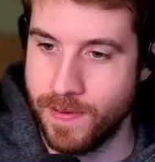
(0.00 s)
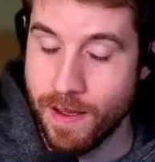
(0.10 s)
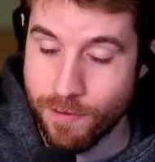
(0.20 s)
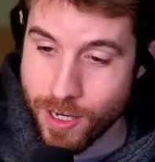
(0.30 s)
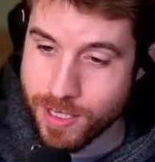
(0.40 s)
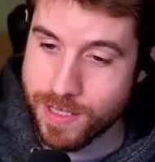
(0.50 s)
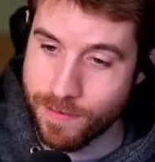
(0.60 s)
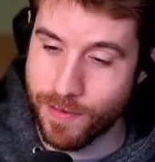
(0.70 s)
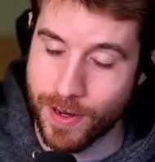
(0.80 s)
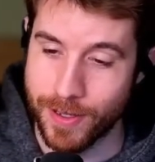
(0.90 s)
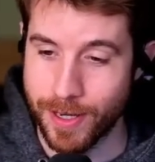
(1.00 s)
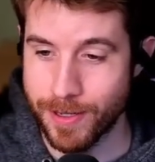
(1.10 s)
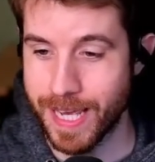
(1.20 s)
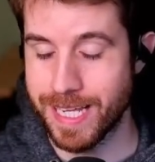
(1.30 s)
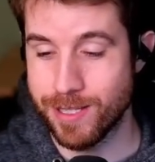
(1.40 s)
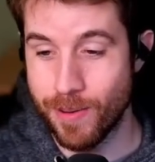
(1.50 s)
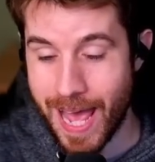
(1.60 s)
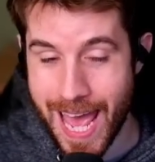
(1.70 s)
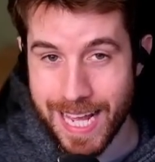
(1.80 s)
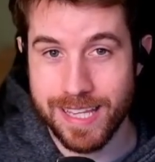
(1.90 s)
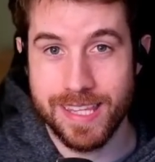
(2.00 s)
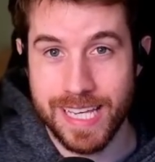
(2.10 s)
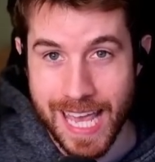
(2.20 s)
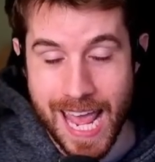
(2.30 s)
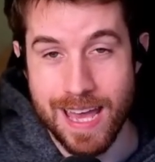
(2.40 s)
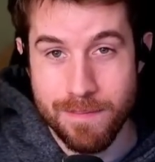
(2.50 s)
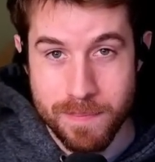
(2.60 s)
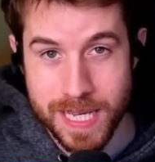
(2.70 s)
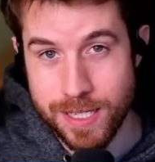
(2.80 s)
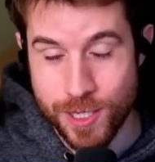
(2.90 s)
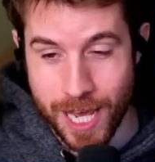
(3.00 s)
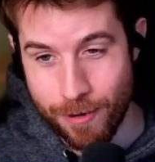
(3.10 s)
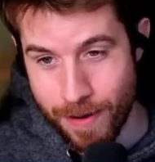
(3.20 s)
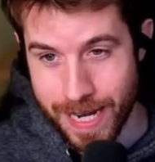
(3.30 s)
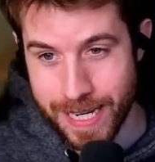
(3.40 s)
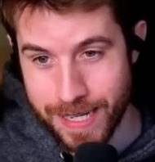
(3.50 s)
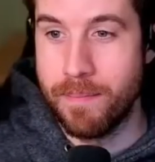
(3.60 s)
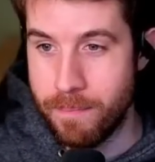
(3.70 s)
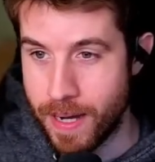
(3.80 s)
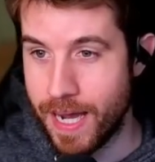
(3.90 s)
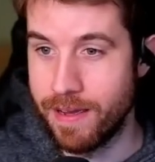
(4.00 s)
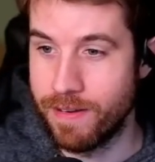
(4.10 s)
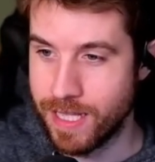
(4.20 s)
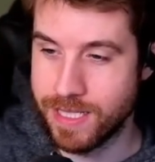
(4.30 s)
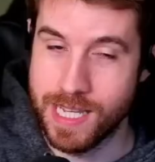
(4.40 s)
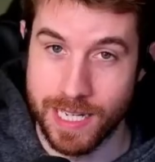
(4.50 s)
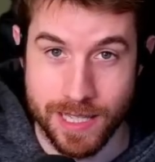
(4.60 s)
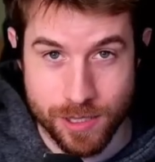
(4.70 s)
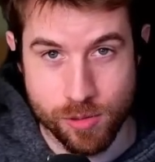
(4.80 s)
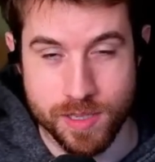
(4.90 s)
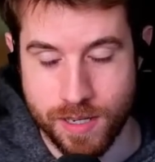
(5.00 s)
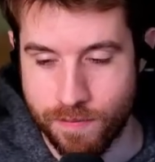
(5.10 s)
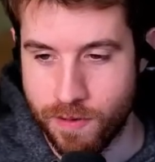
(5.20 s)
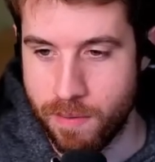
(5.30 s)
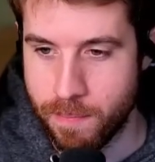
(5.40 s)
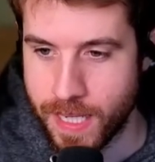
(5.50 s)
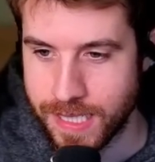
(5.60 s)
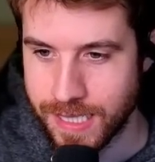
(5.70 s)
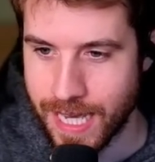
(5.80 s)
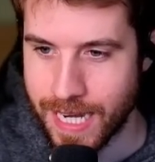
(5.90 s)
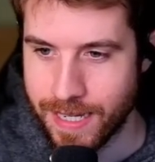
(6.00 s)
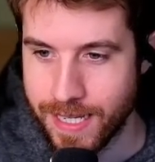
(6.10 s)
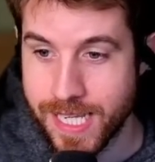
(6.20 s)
First of all, okay, so Agatha can be generated by Valentina. This was confirmed by Glenn.